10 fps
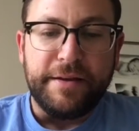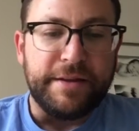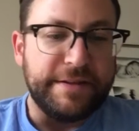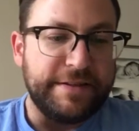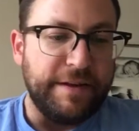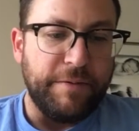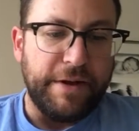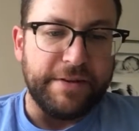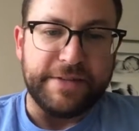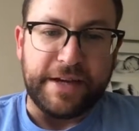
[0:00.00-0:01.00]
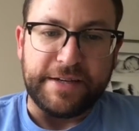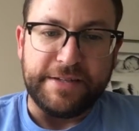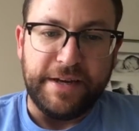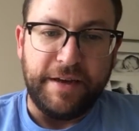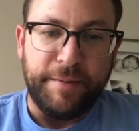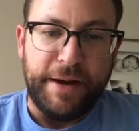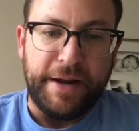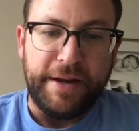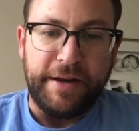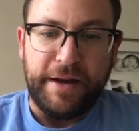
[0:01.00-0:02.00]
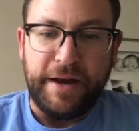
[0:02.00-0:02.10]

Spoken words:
Let's see what else I can tell you about it.